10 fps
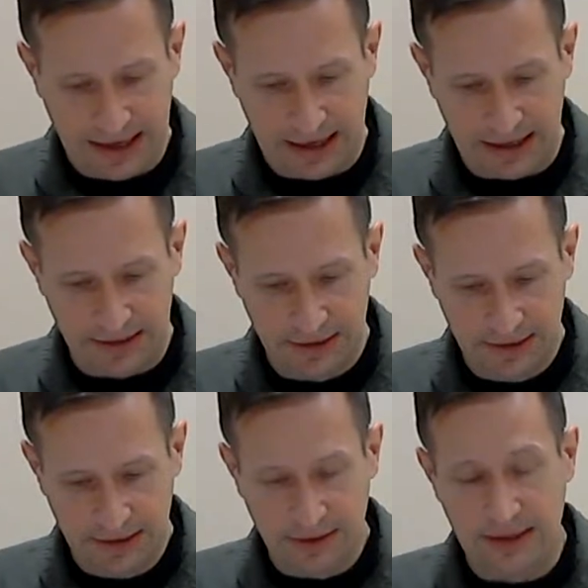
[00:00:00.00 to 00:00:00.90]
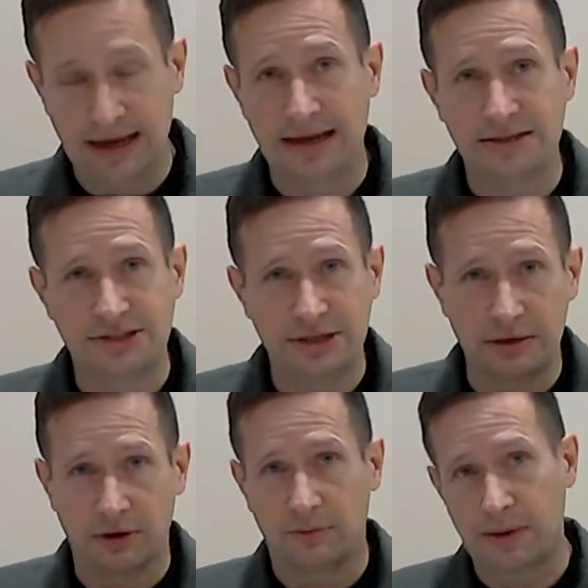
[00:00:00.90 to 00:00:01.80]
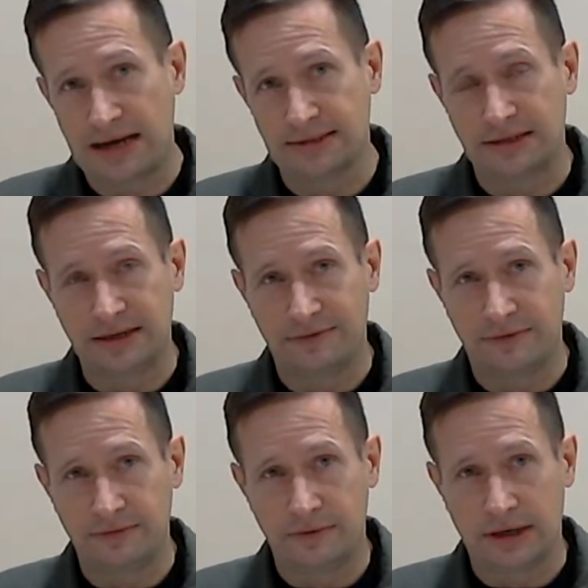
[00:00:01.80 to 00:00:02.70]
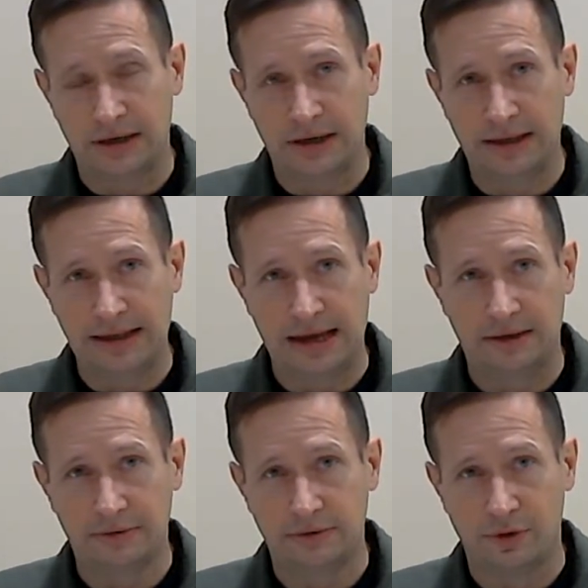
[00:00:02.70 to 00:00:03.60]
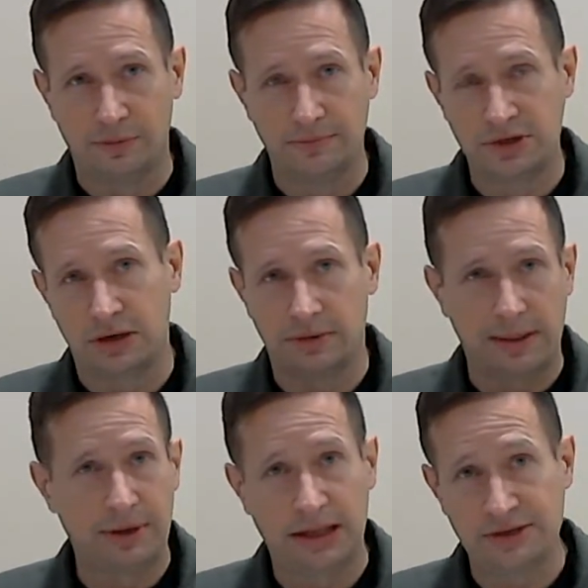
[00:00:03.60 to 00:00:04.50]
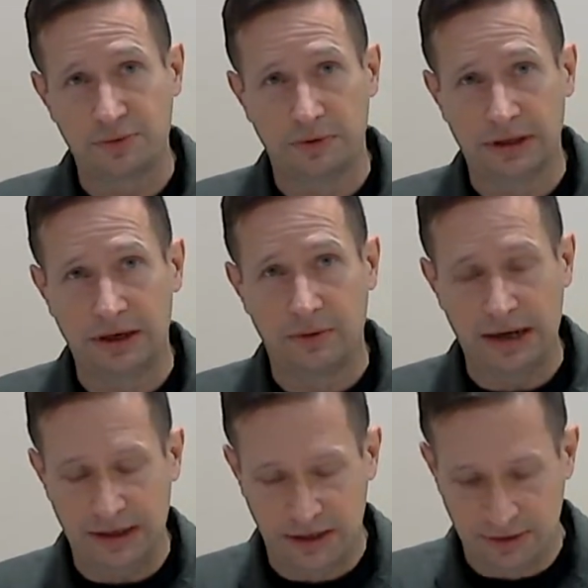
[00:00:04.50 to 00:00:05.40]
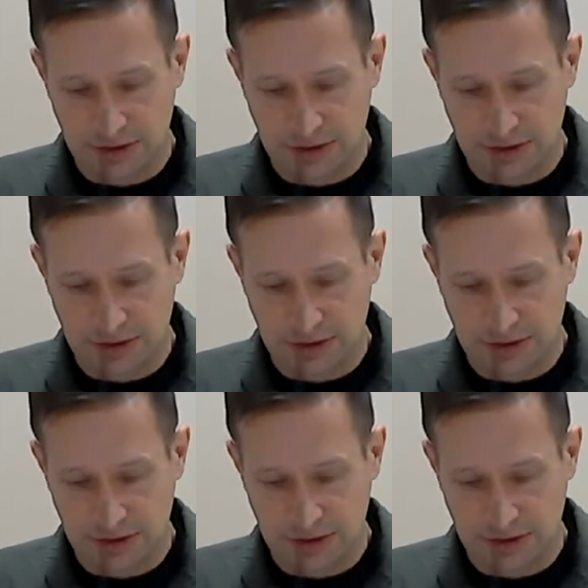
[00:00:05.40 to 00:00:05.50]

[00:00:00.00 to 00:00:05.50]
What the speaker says: and they had 0 positive in that group. So, I mean, that's really great news.